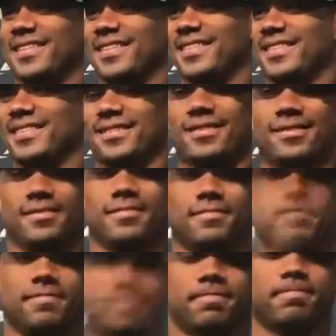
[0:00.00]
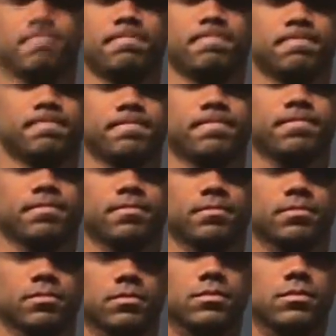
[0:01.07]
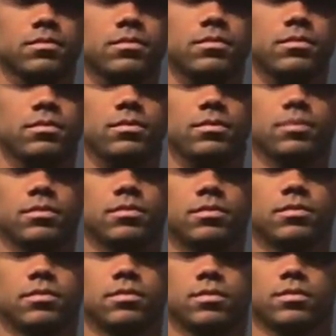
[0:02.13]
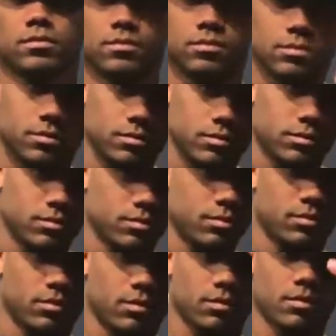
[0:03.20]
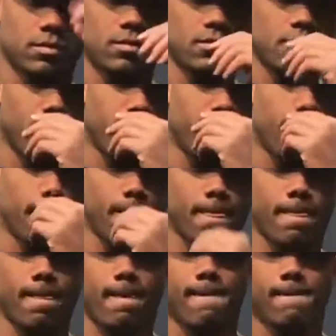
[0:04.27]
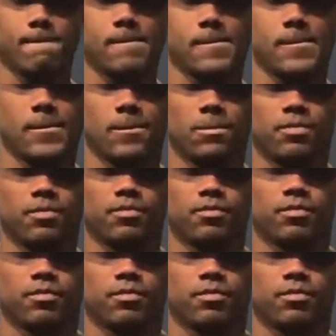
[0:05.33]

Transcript: What is the Rams? The first game you you got 190 yards rushing against them. What was